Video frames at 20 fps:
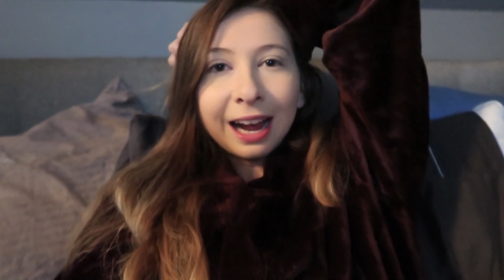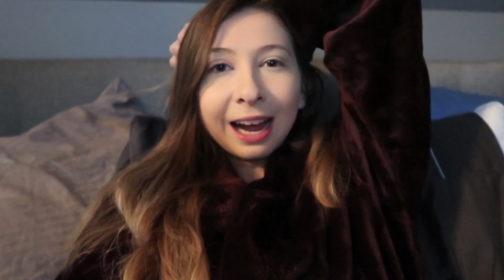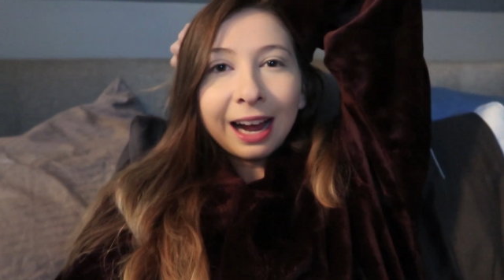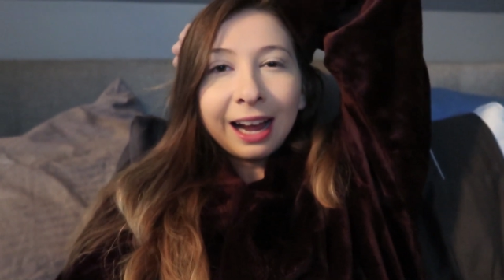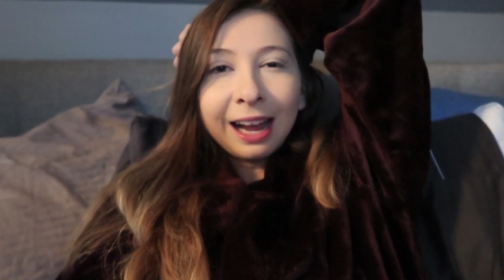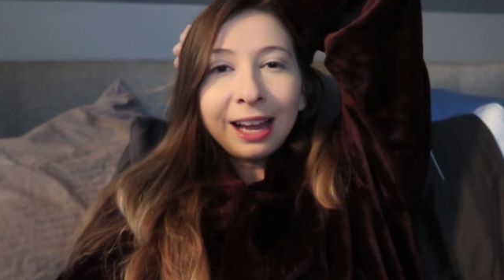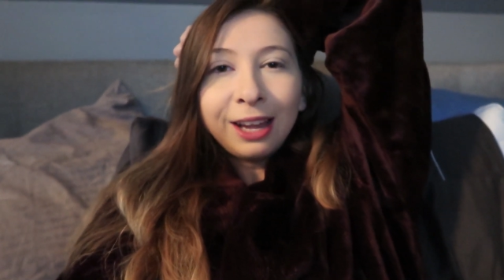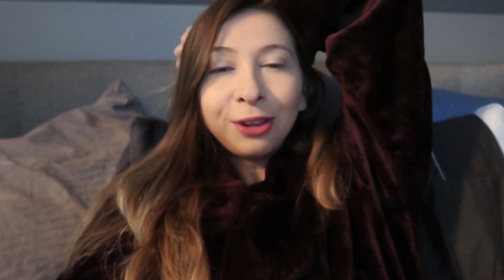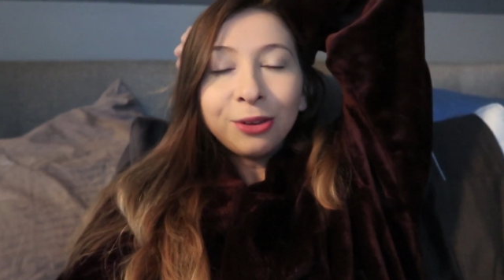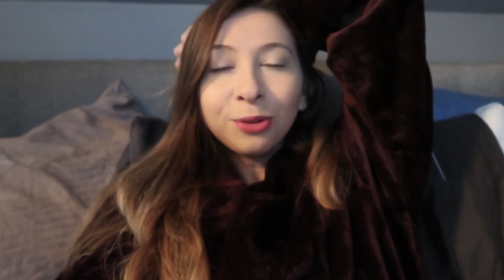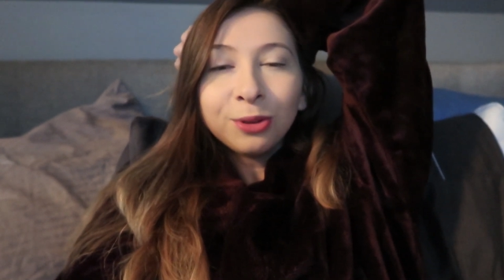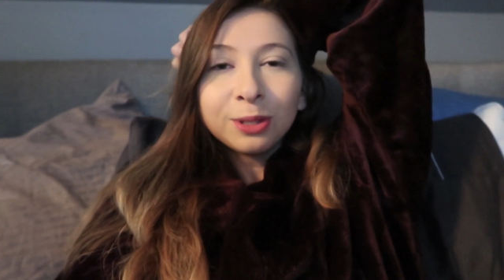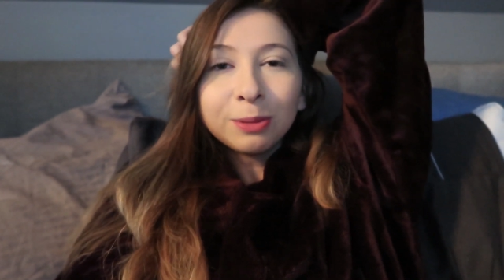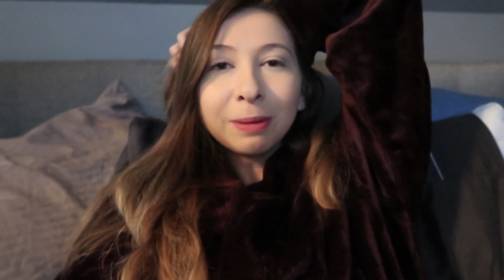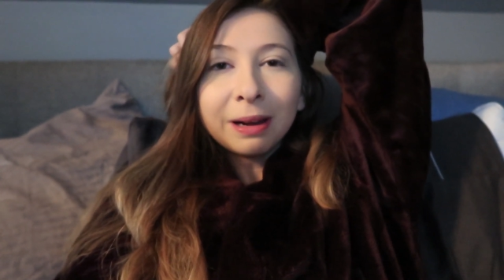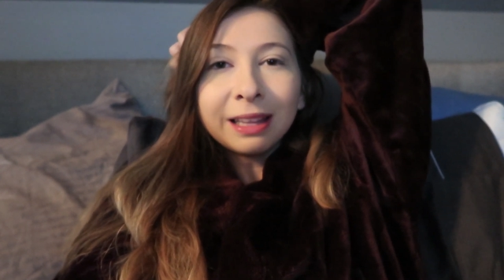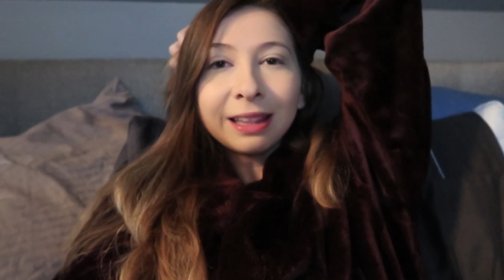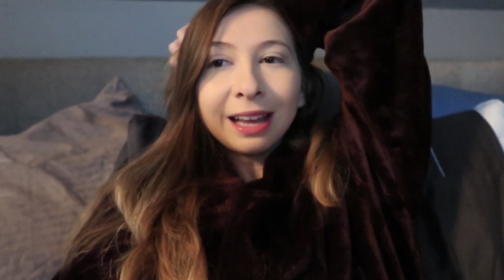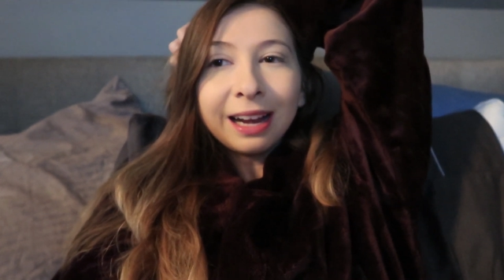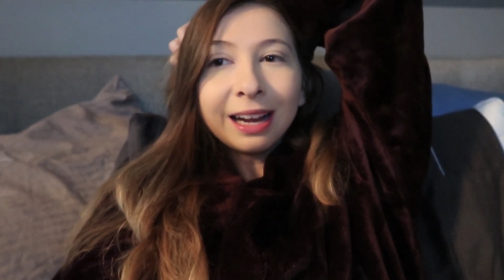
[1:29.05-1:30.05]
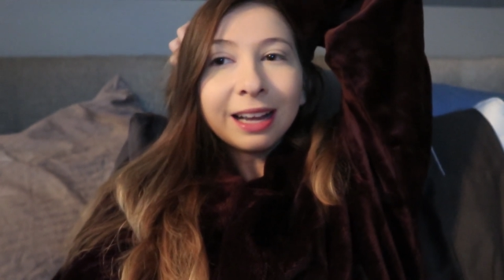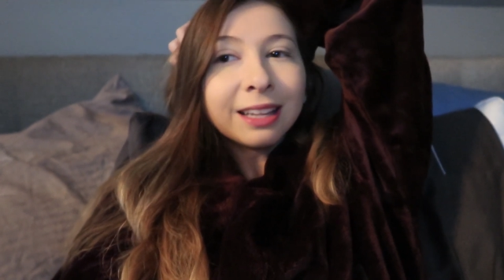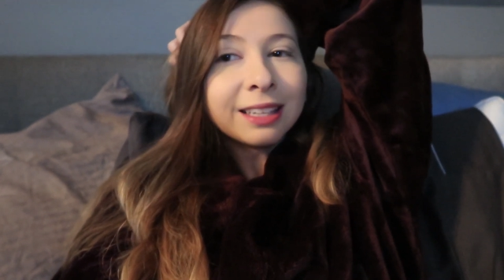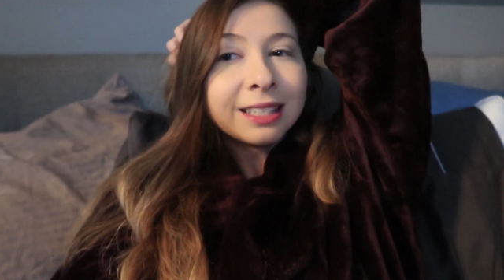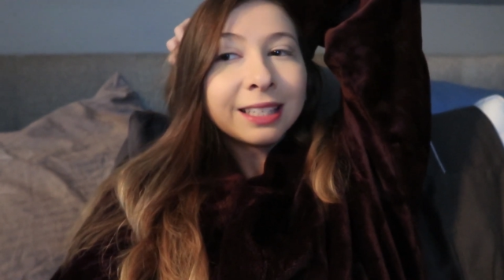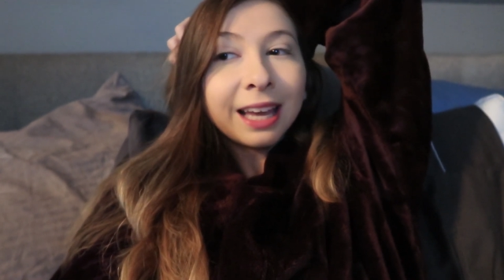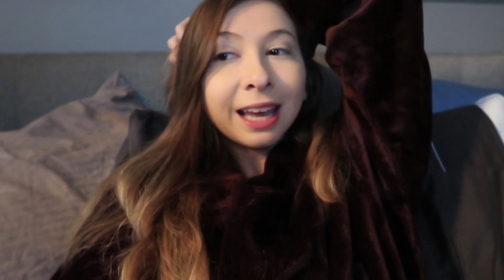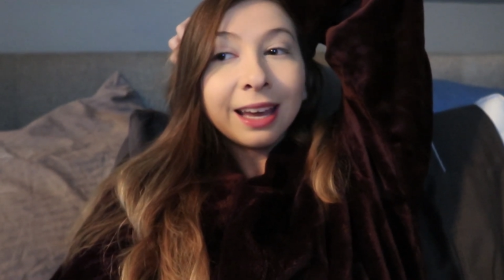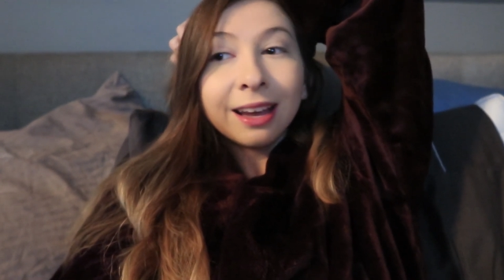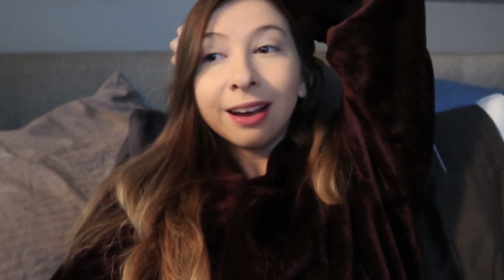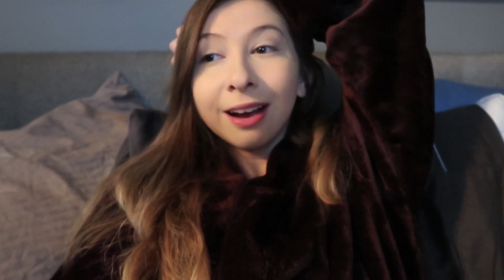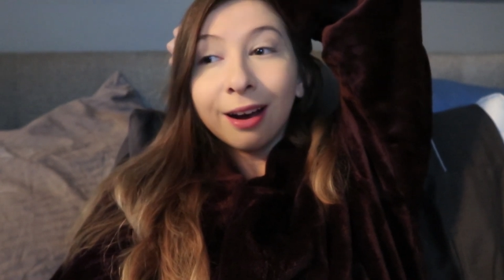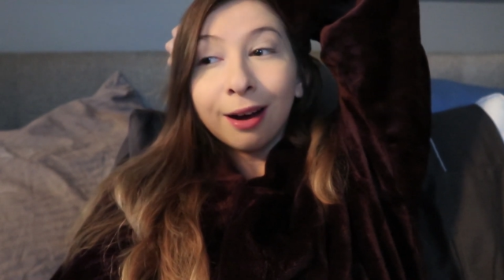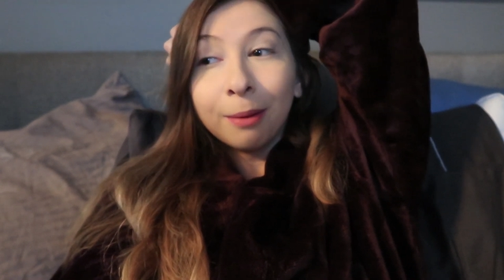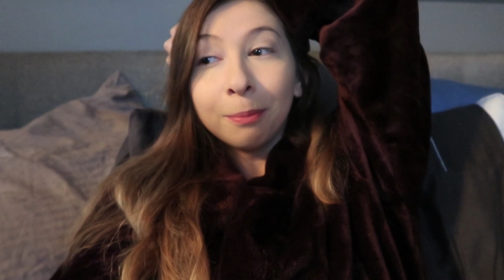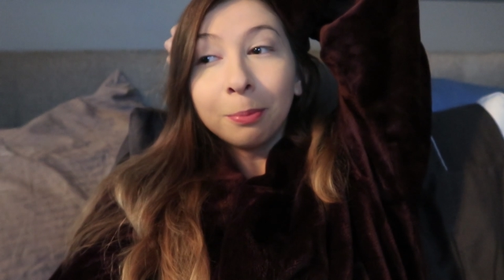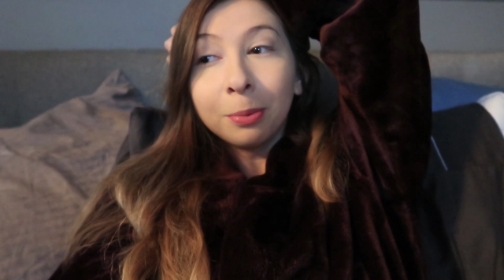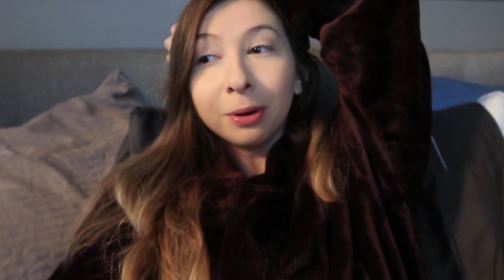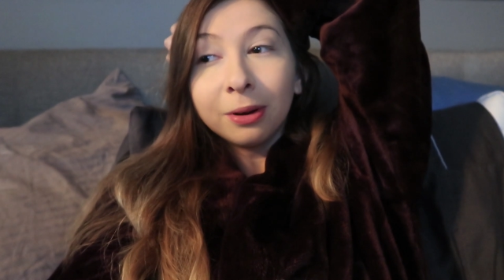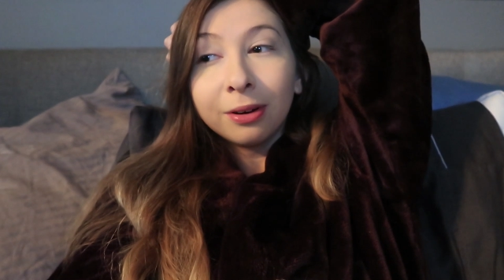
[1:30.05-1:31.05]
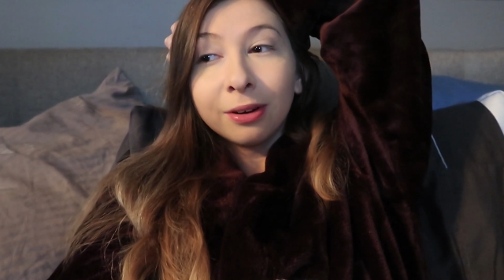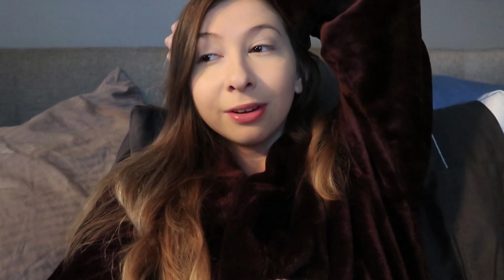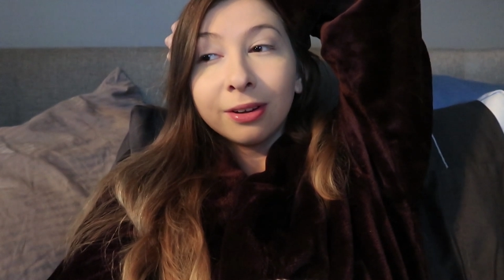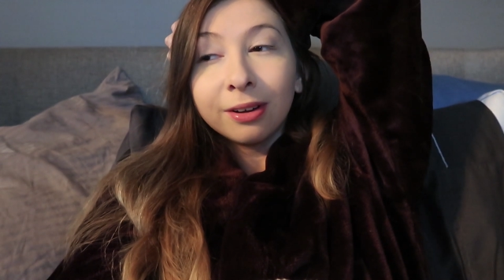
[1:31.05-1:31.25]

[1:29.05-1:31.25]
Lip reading: I used my last K-cup